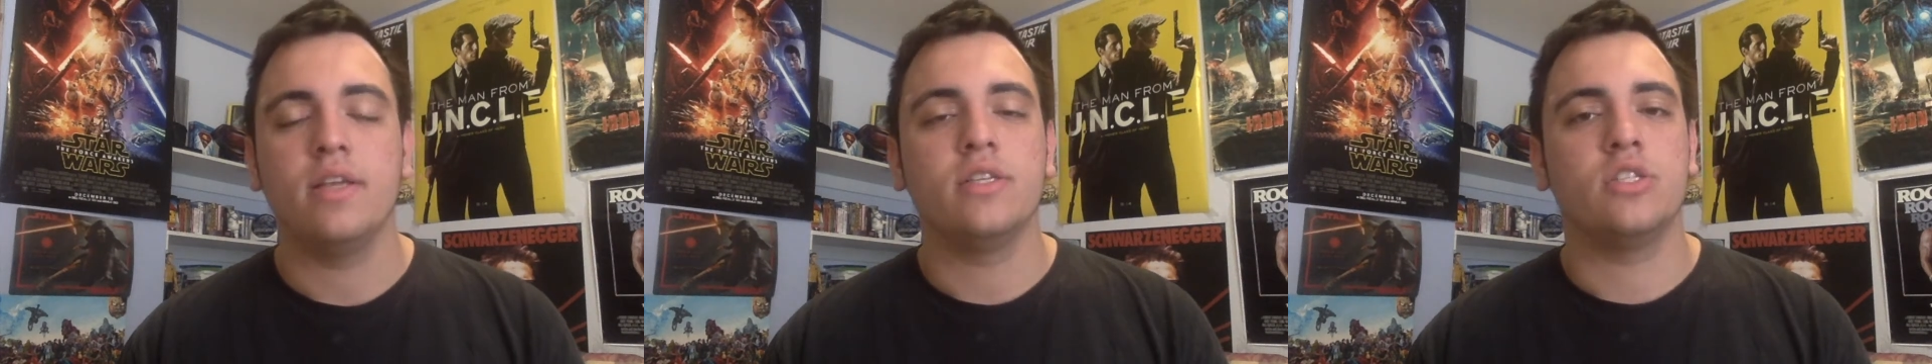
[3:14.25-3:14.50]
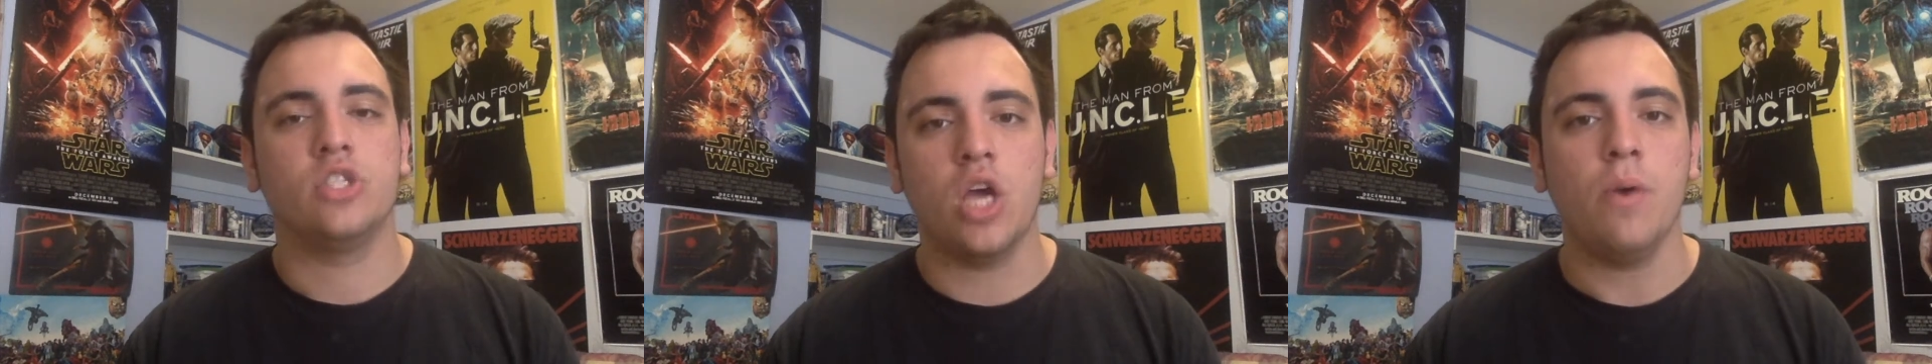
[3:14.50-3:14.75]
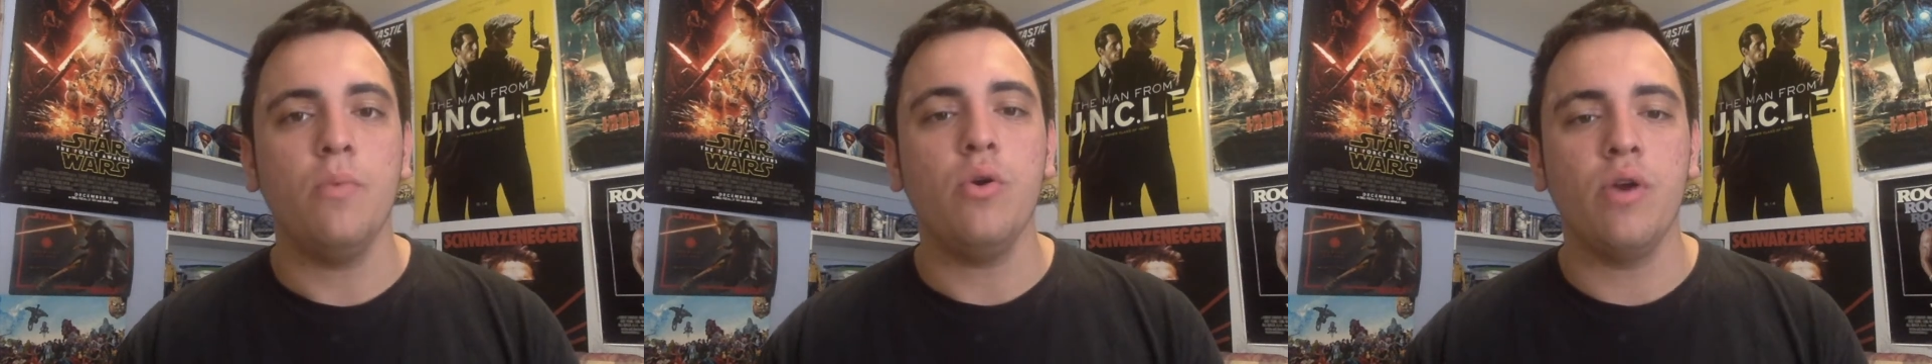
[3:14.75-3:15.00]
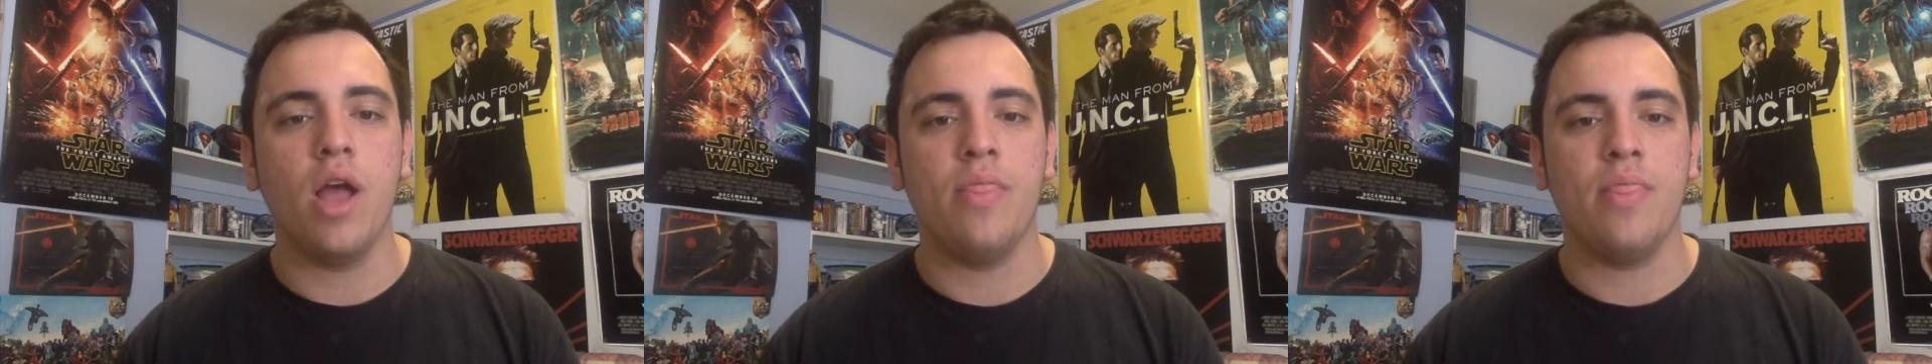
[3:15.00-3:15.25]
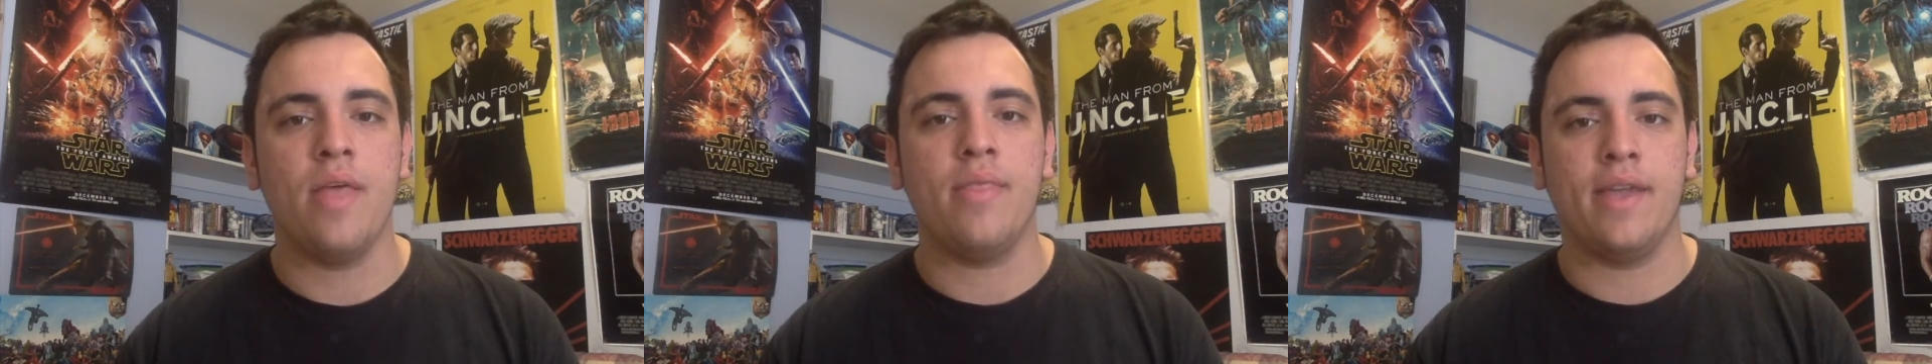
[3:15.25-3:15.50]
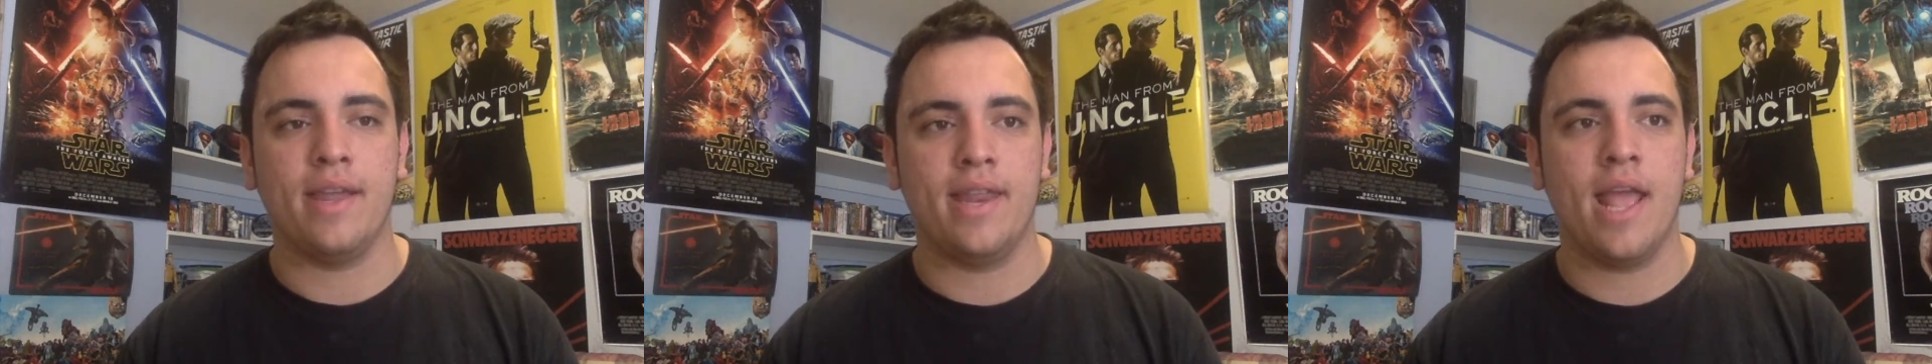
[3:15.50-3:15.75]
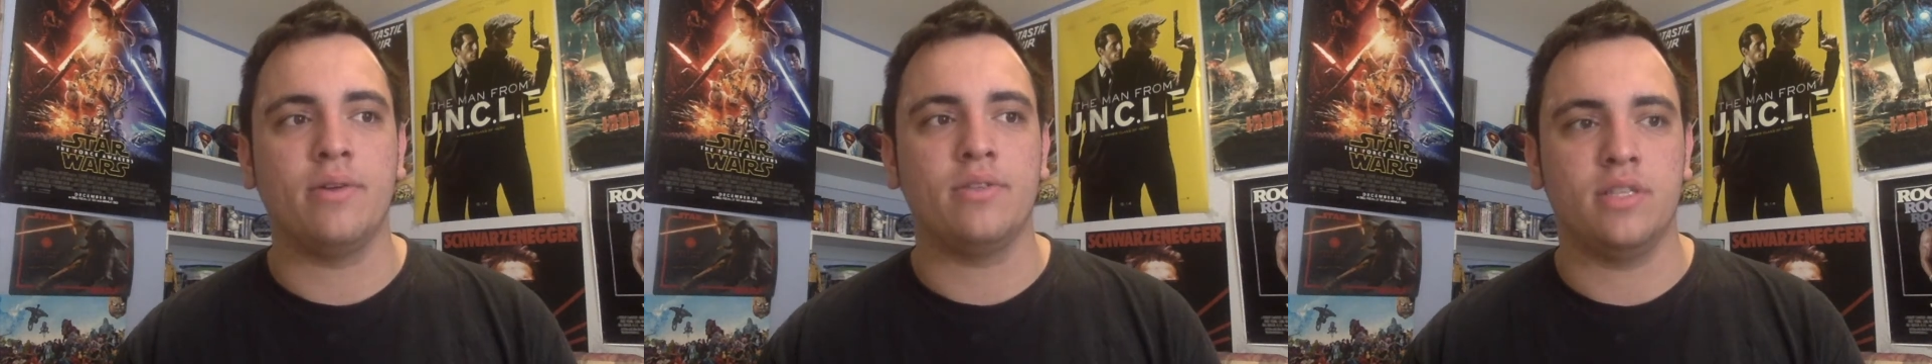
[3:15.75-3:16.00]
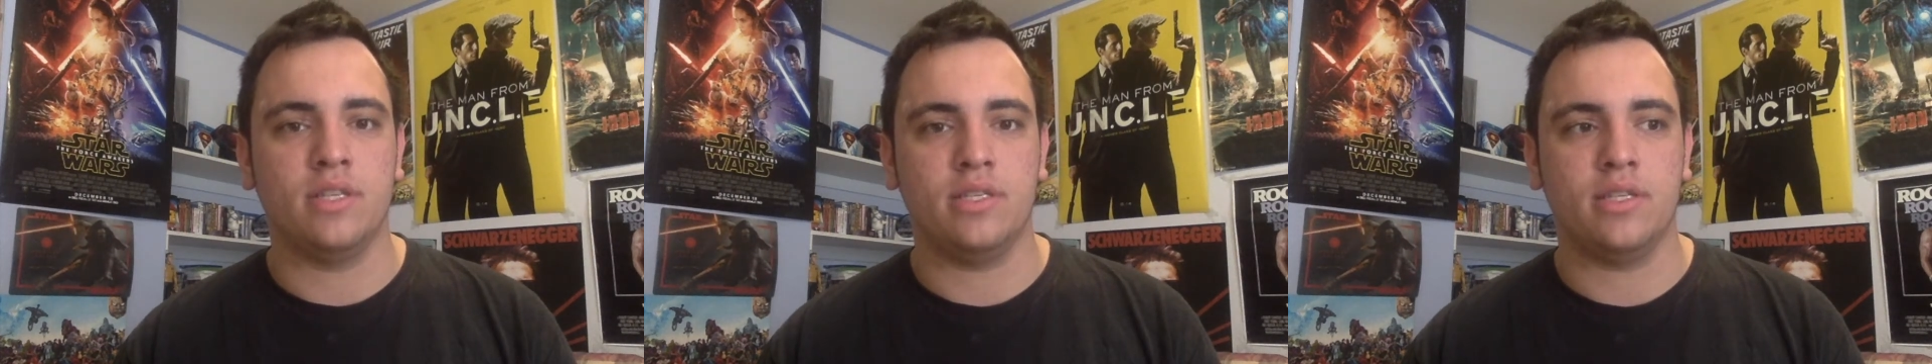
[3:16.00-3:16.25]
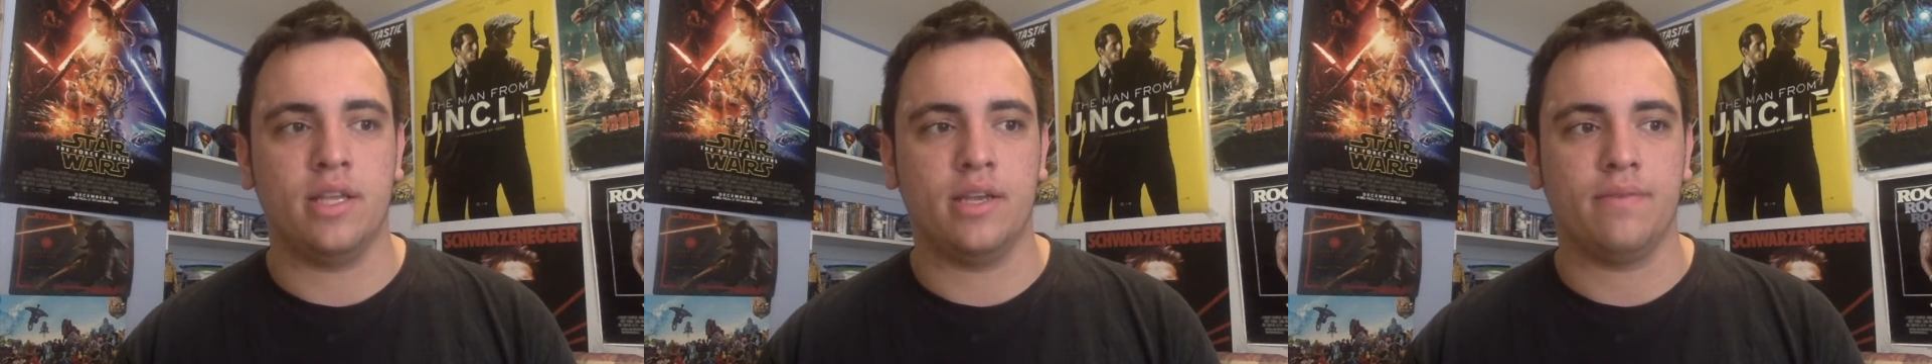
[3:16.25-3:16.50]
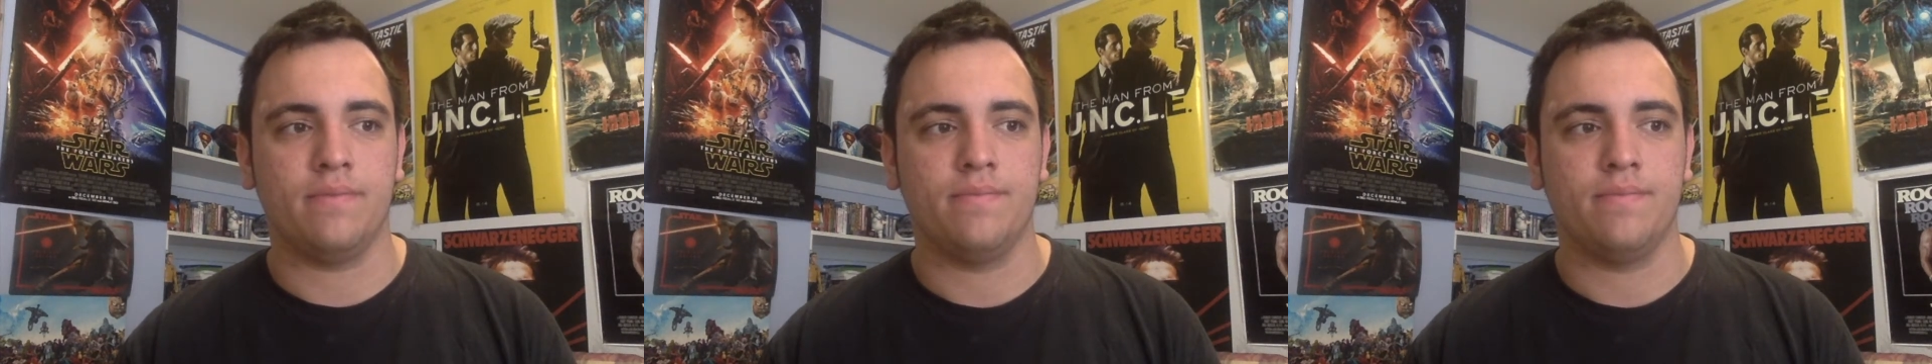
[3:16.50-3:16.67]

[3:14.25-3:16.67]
Somewhere around then, they announced this thing,